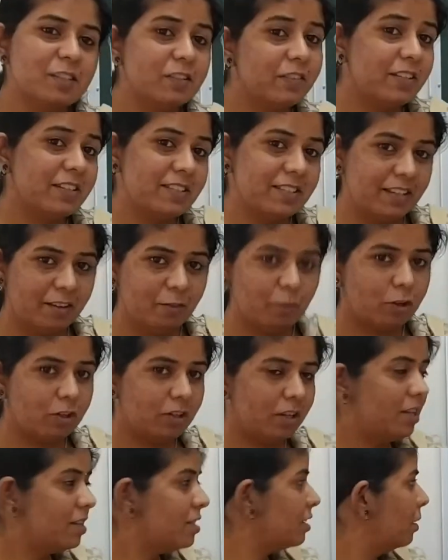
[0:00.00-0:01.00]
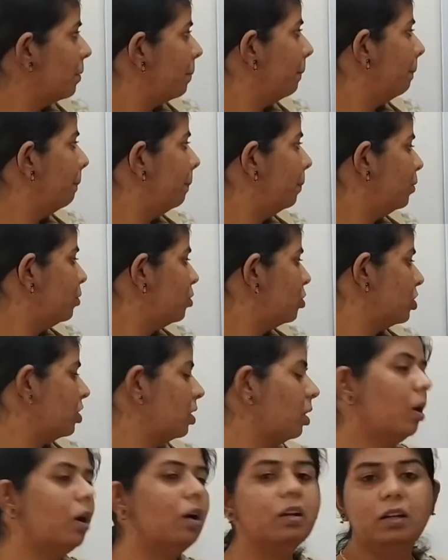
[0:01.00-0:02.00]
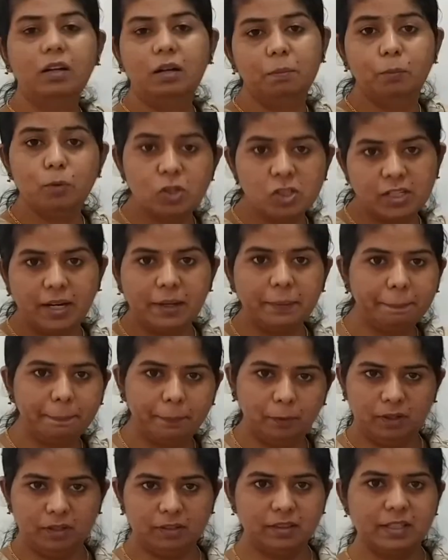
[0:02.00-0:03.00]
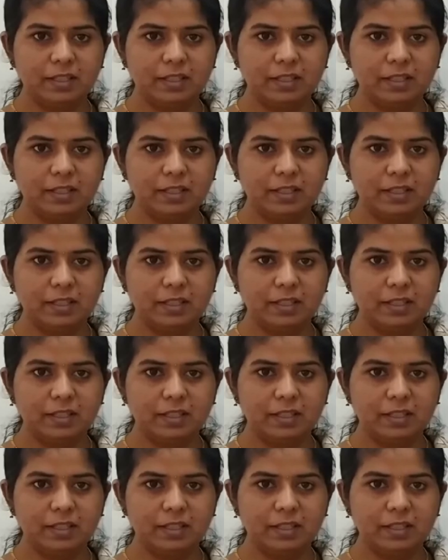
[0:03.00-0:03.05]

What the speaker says: So we see what is push and pull.